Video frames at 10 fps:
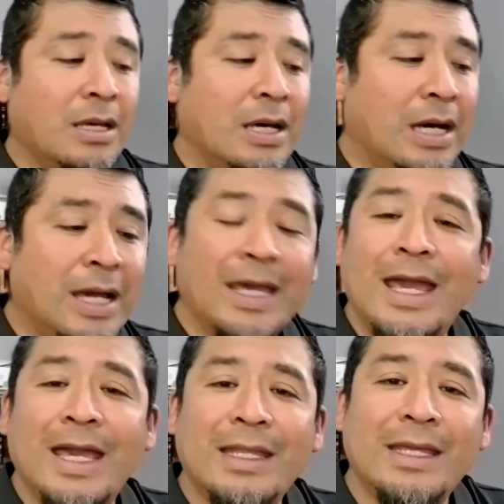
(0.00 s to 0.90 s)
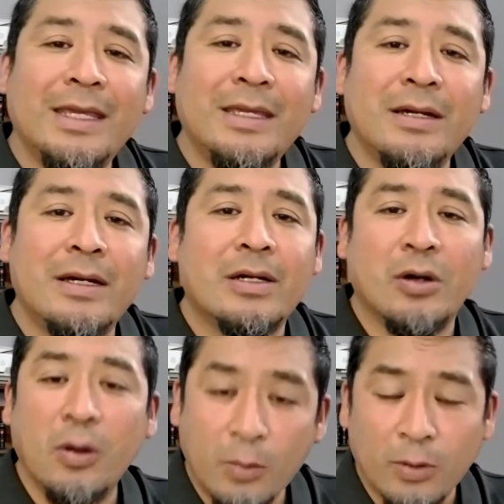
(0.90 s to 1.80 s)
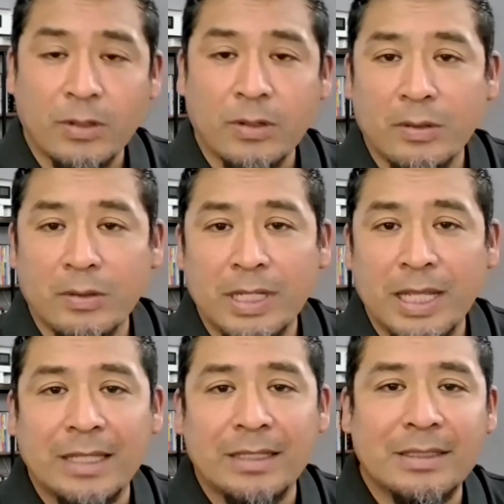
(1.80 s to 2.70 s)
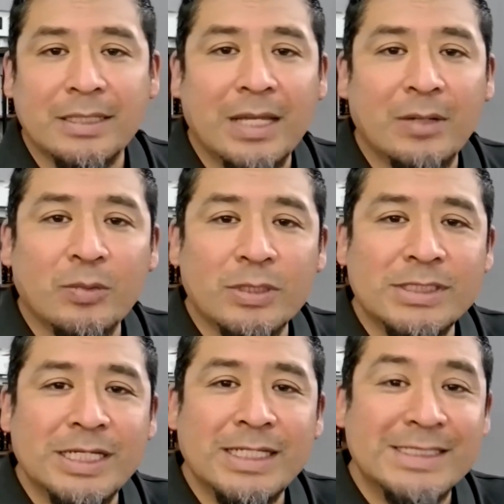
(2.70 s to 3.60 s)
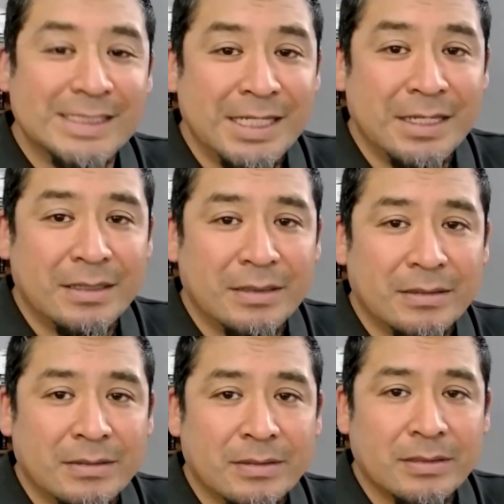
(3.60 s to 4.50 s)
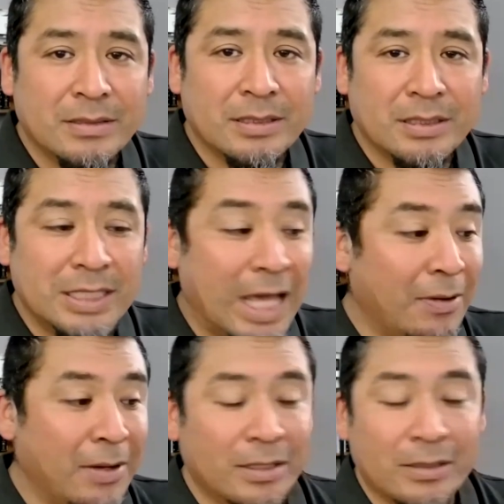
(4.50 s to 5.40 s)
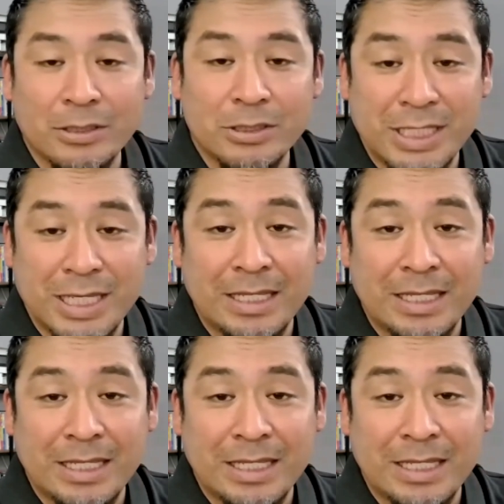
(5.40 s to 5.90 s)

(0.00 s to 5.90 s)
I had a coworker that was a C. Now I understand.